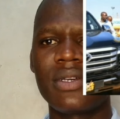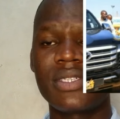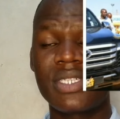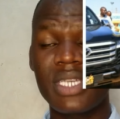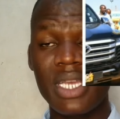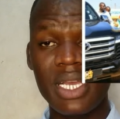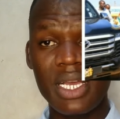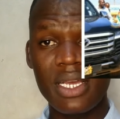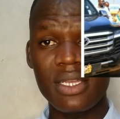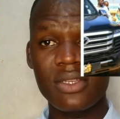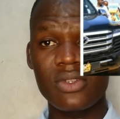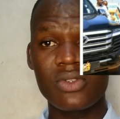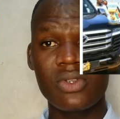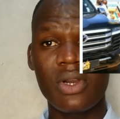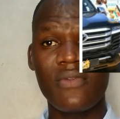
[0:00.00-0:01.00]

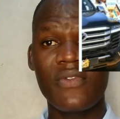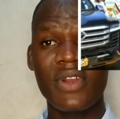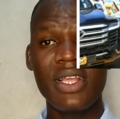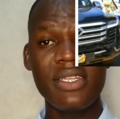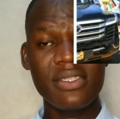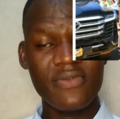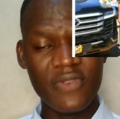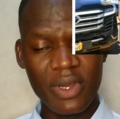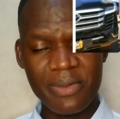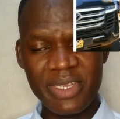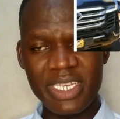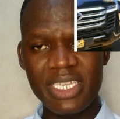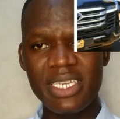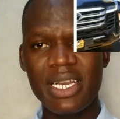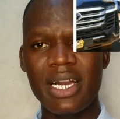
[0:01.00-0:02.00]
Share to your friends,
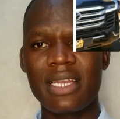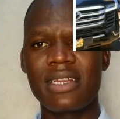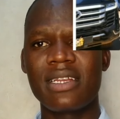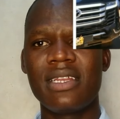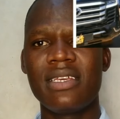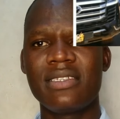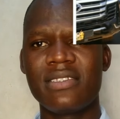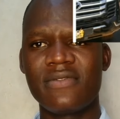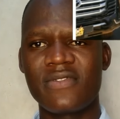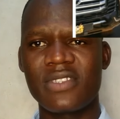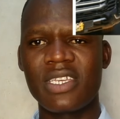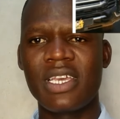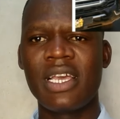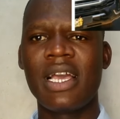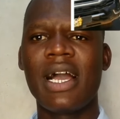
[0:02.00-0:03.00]
family and
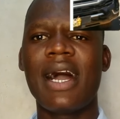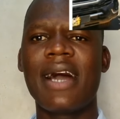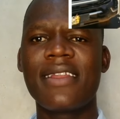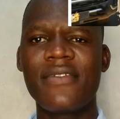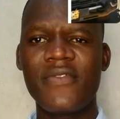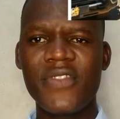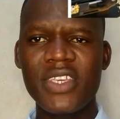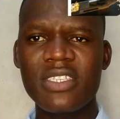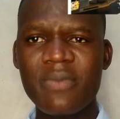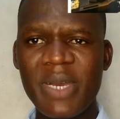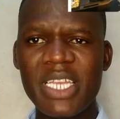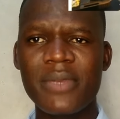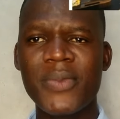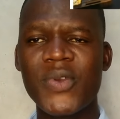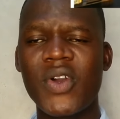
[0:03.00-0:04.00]
relatives. And if this
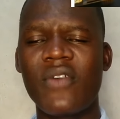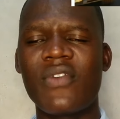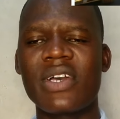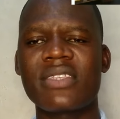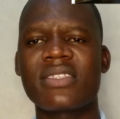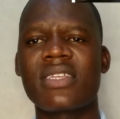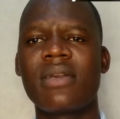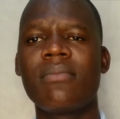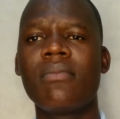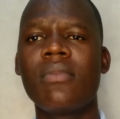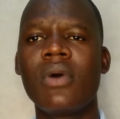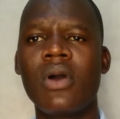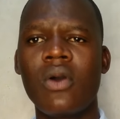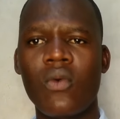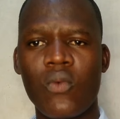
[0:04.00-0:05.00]
might be your first
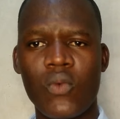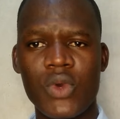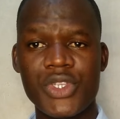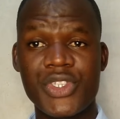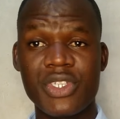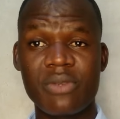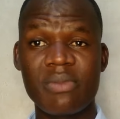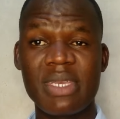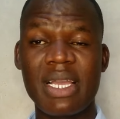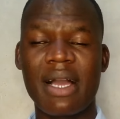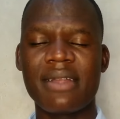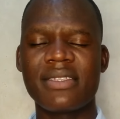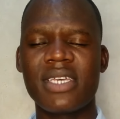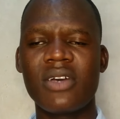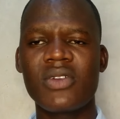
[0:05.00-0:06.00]
time watching me
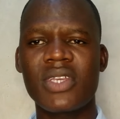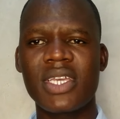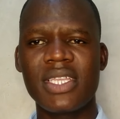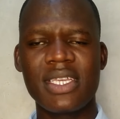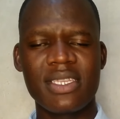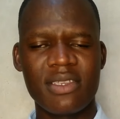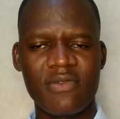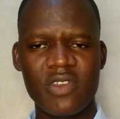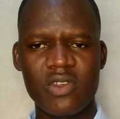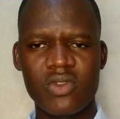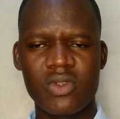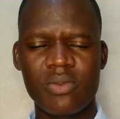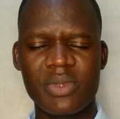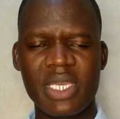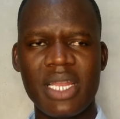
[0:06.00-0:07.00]
at Zion Kenya
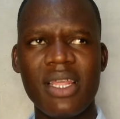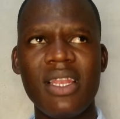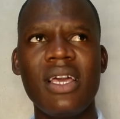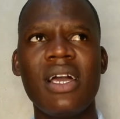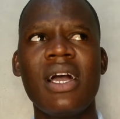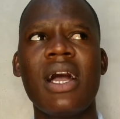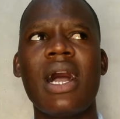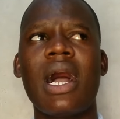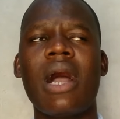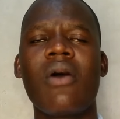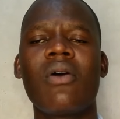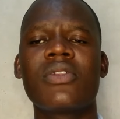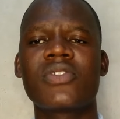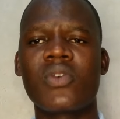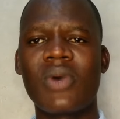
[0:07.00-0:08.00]
TV YouTube channel,
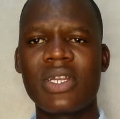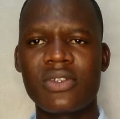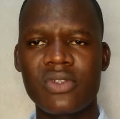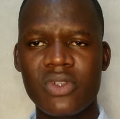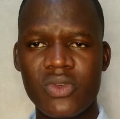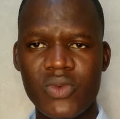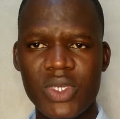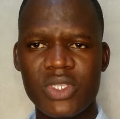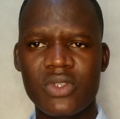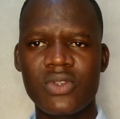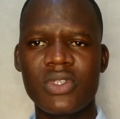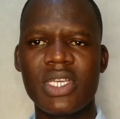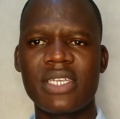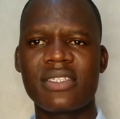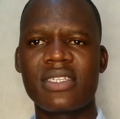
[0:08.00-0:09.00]
I also want to
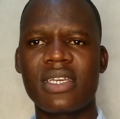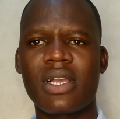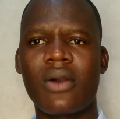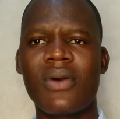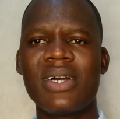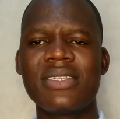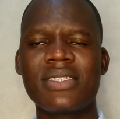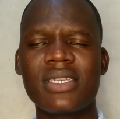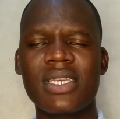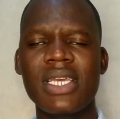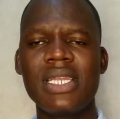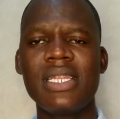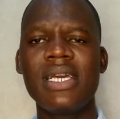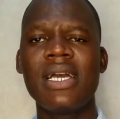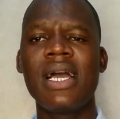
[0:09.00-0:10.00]
request you just take 1
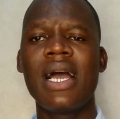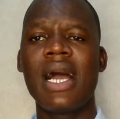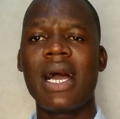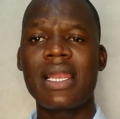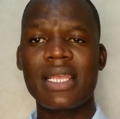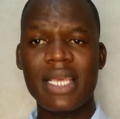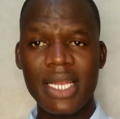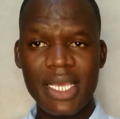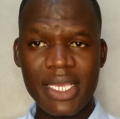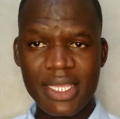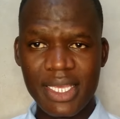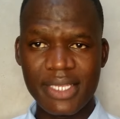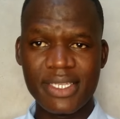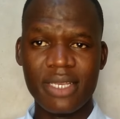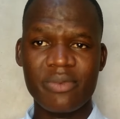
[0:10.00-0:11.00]
second and
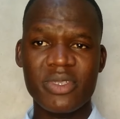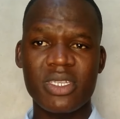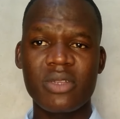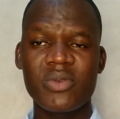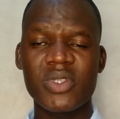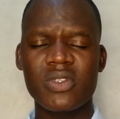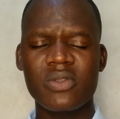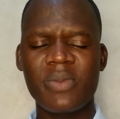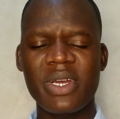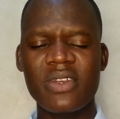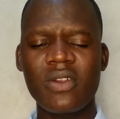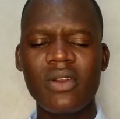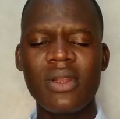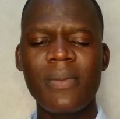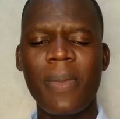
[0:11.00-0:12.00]
click the subscriptions
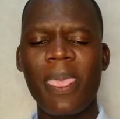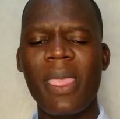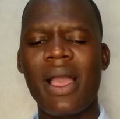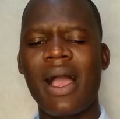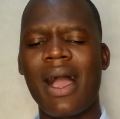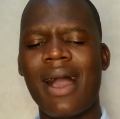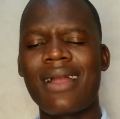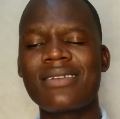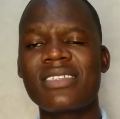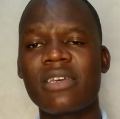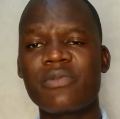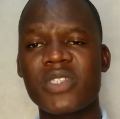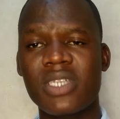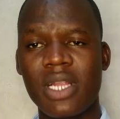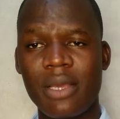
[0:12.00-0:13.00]
button and
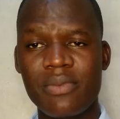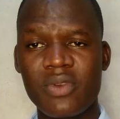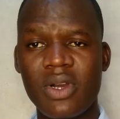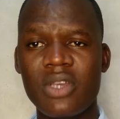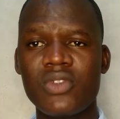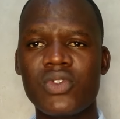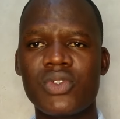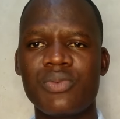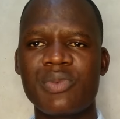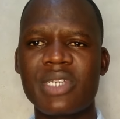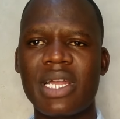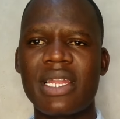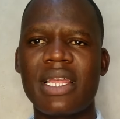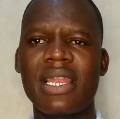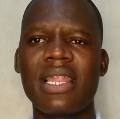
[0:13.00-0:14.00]
subscribe to our YouTube
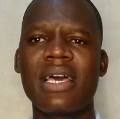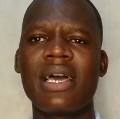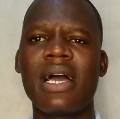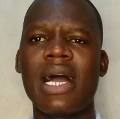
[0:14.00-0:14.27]
channel.